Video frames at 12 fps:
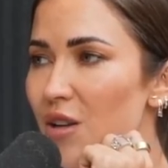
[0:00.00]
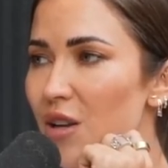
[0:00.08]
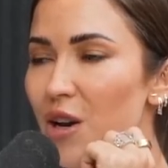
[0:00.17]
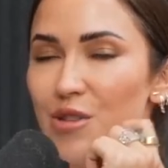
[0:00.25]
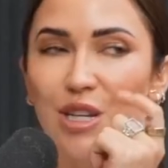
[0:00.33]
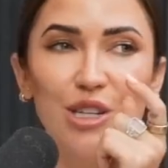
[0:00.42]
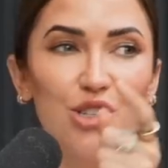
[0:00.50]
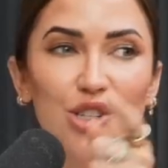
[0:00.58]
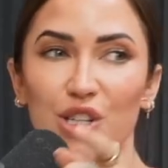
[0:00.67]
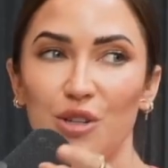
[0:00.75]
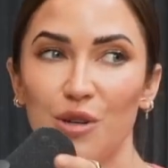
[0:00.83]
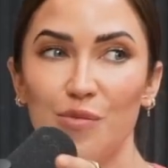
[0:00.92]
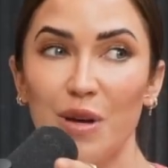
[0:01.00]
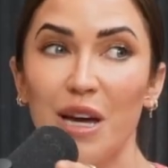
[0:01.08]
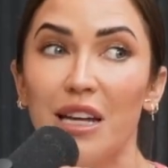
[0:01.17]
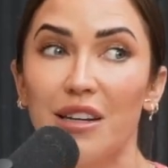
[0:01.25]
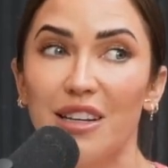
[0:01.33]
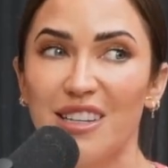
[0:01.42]
And I was like, is she doing a bit?
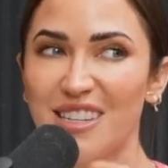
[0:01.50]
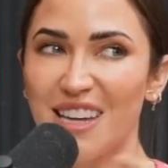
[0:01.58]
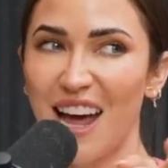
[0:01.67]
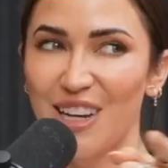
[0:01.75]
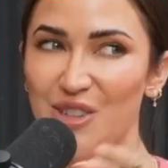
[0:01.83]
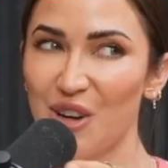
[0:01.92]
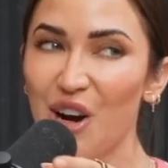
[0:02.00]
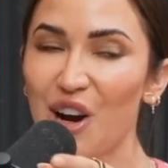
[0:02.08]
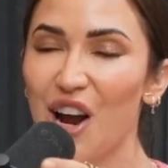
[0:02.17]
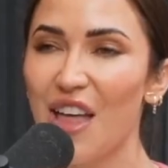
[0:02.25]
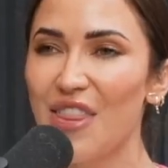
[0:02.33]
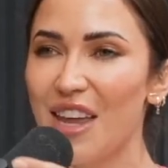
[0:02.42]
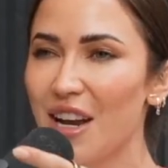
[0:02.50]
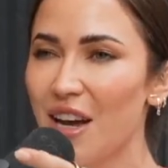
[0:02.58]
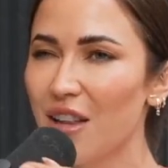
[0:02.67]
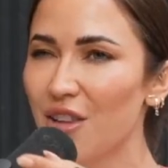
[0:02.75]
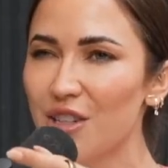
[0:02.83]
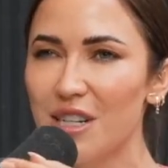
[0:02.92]
Is it actually her? And then
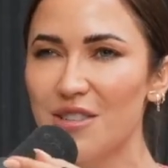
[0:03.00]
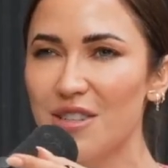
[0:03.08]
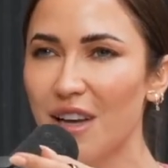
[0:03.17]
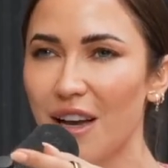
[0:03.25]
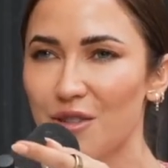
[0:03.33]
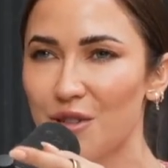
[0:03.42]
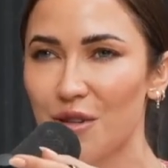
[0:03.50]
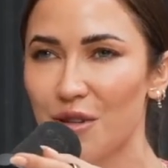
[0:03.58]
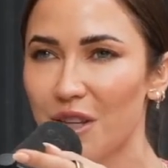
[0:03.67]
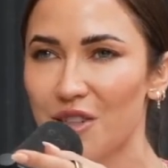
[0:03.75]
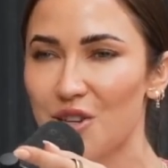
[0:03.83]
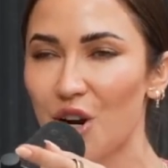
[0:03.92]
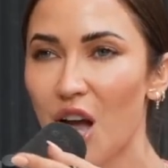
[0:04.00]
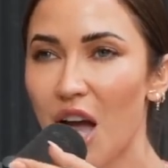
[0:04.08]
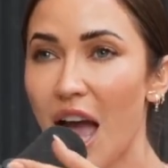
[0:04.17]
I looked and I was like, I actually don't think it's her.